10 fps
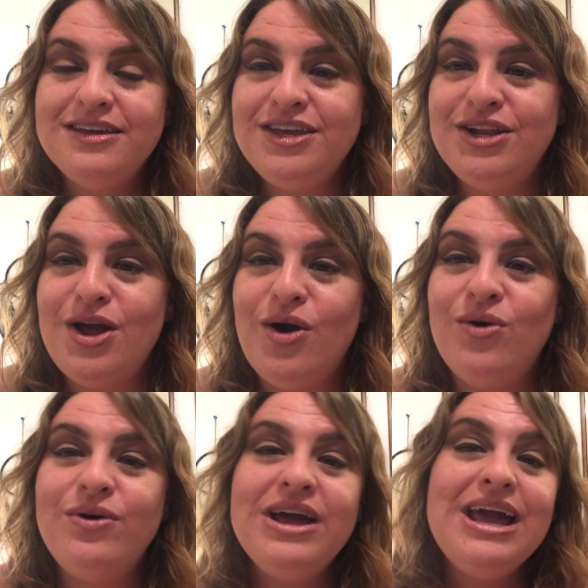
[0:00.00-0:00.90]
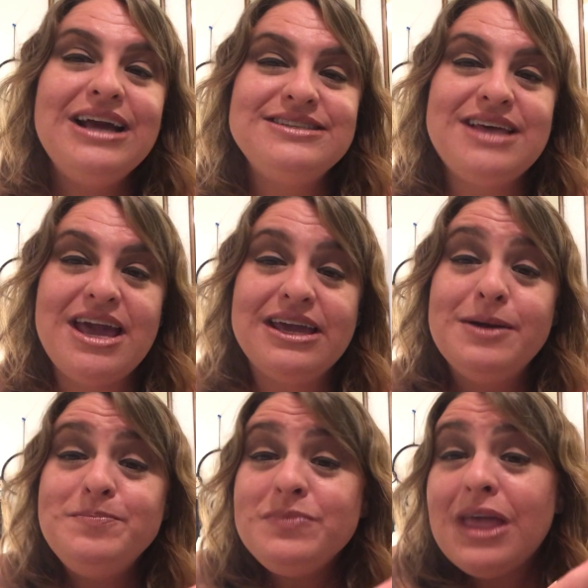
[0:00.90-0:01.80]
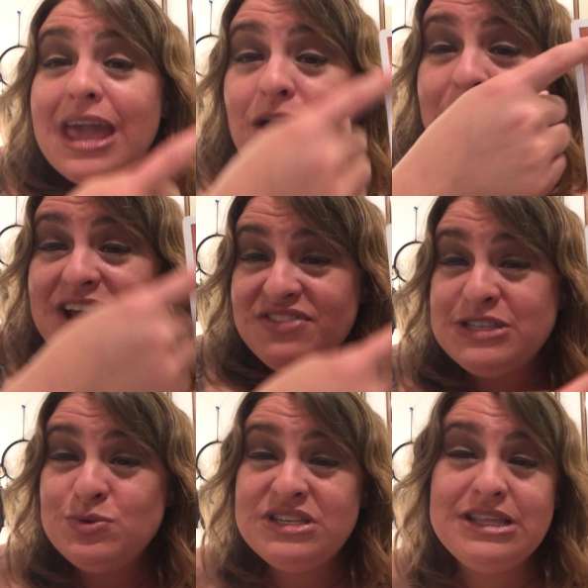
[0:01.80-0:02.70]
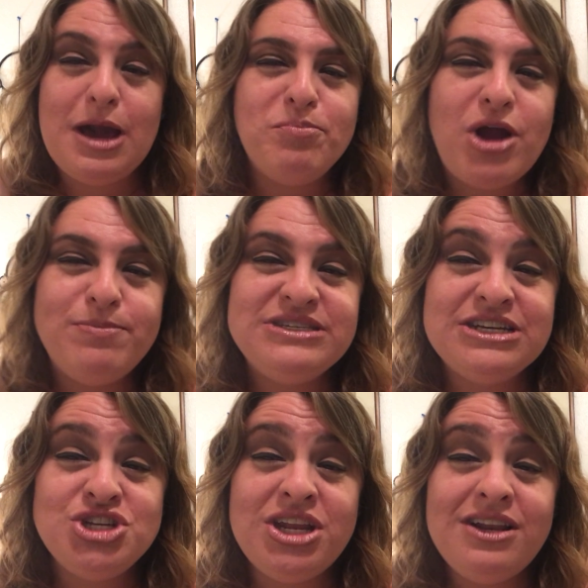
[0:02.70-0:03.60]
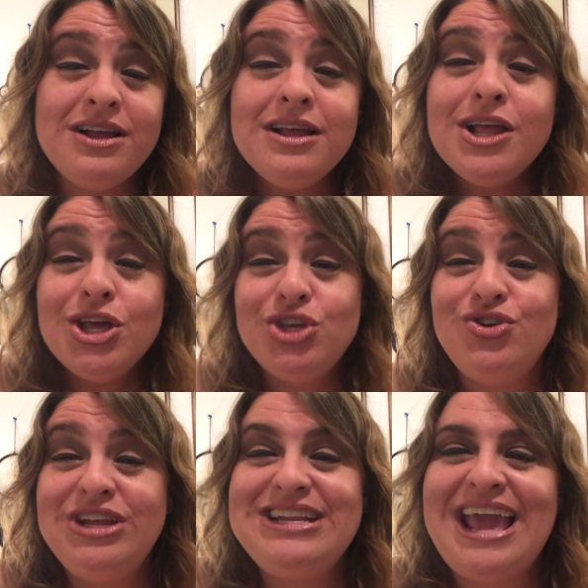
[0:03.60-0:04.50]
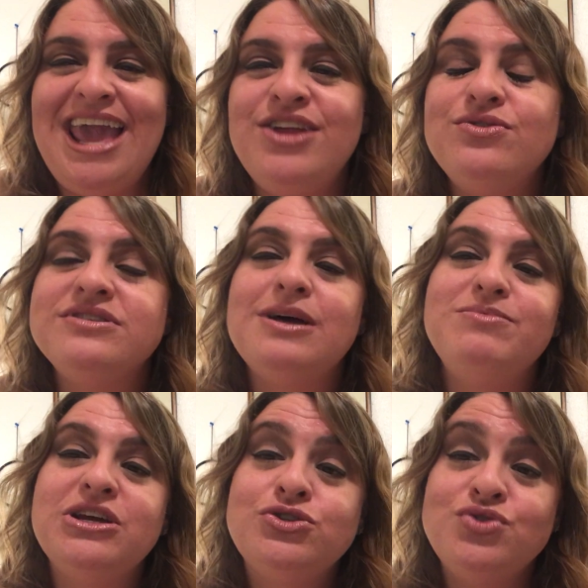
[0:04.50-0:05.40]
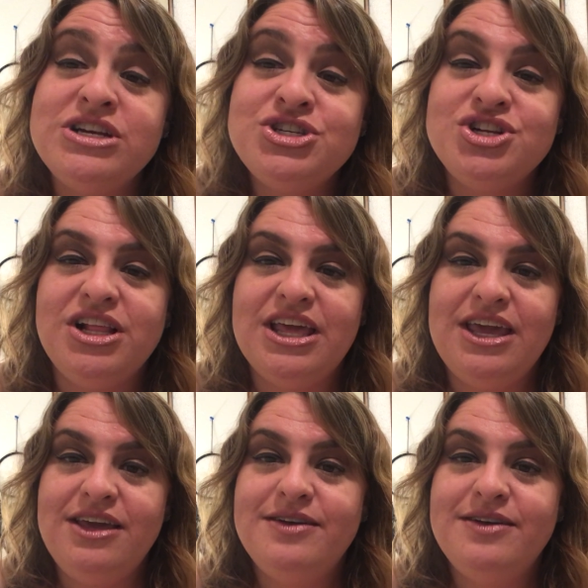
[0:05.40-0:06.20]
You know, it's like, okay, if this was in the upright position, you need to handle something traditionally.